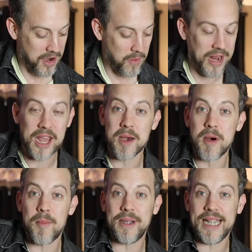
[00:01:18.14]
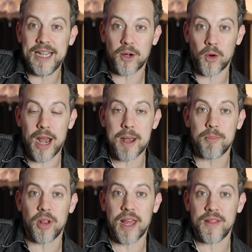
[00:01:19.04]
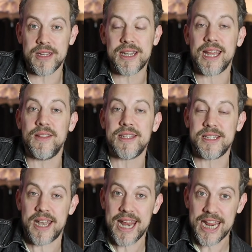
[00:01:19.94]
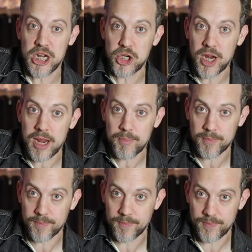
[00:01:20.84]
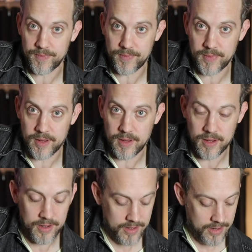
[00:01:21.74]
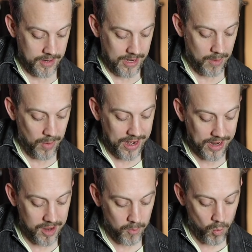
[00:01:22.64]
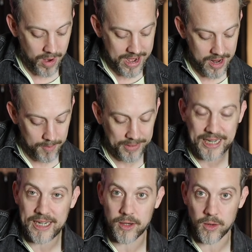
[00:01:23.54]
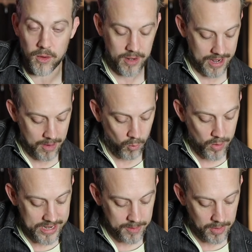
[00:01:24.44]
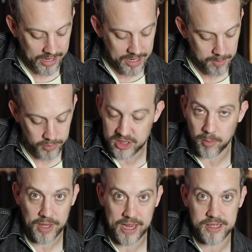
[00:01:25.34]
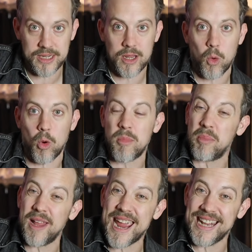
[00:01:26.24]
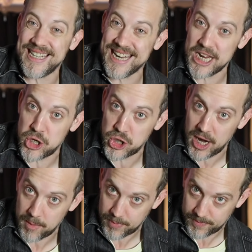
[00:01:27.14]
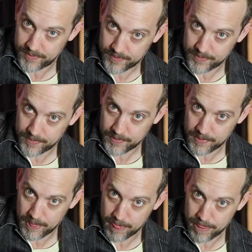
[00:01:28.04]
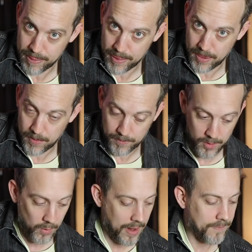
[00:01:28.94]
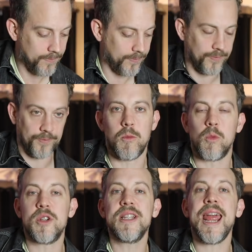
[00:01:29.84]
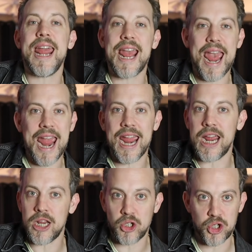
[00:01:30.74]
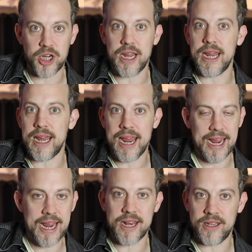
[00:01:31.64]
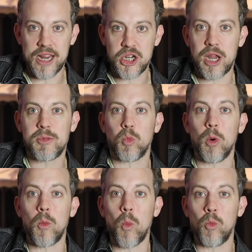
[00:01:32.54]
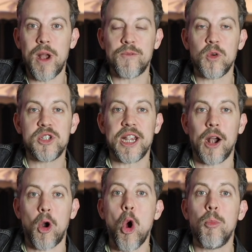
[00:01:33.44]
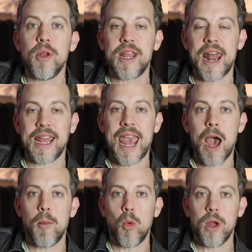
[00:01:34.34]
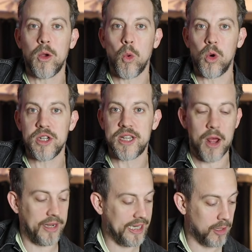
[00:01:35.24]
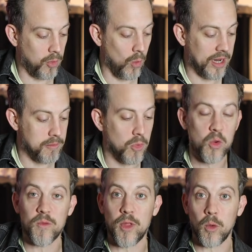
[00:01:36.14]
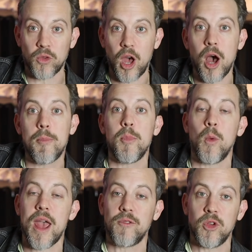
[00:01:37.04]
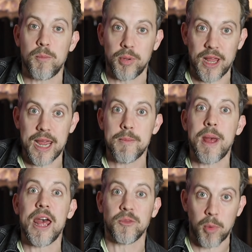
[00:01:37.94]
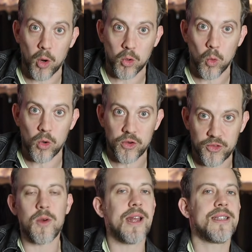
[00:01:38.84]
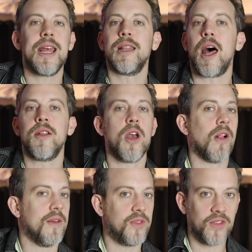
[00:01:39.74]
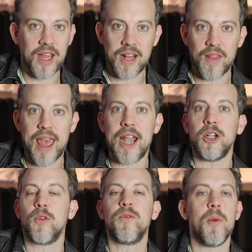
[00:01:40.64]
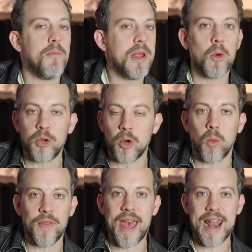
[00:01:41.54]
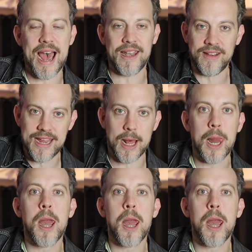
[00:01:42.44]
We can come up here and play this. Again, this is an E shape. And we can come way up here and we can, again, still playing a C chord, but play a D shape. Okay? When we're saying A, G, E, and D shapes, we're referencing our open kind of cowboy chords down here, but we can move those up, but we have to play them as bar chords. So I'd say a lot of y'all have seen that, you're familiar with that idea.